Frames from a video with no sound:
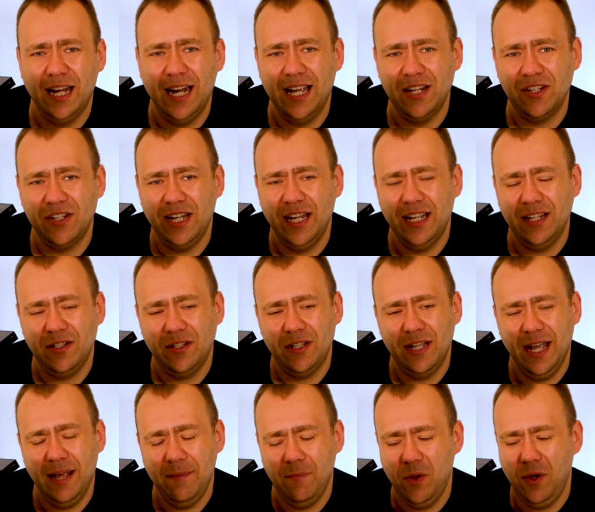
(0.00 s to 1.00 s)
And actually, it,
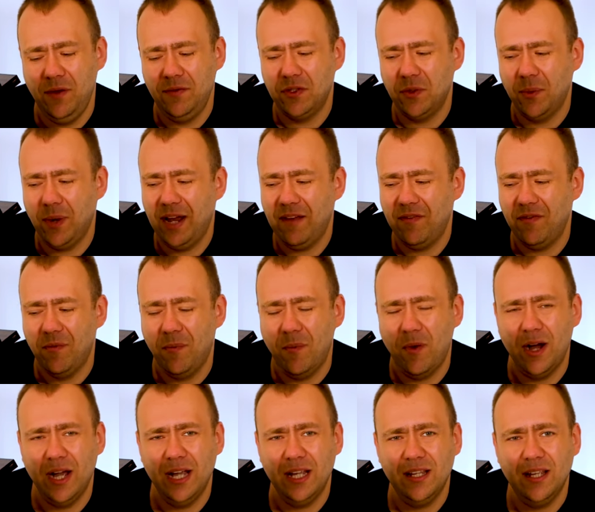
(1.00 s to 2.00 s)
it moves away from
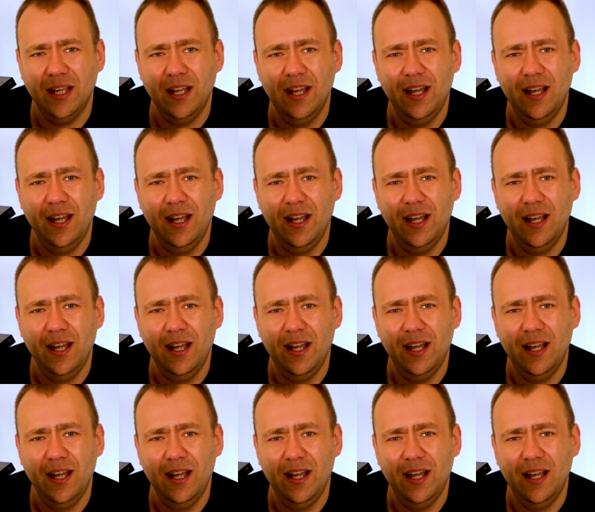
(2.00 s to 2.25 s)
my